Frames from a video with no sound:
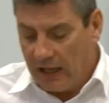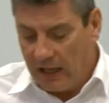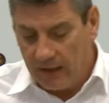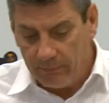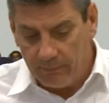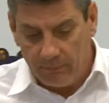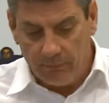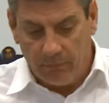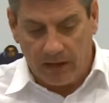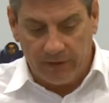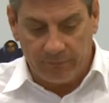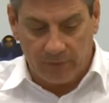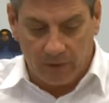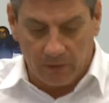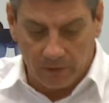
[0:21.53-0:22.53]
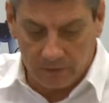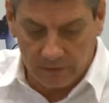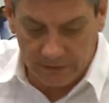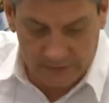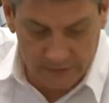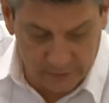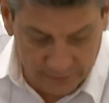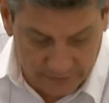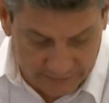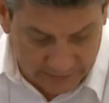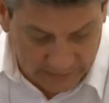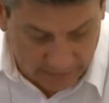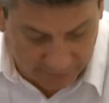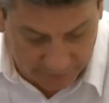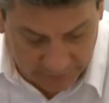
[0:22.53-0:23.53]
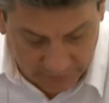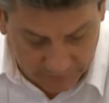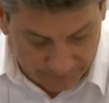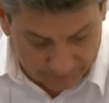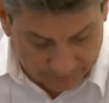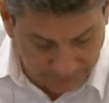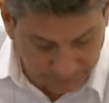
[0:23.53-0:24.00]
My role is looking after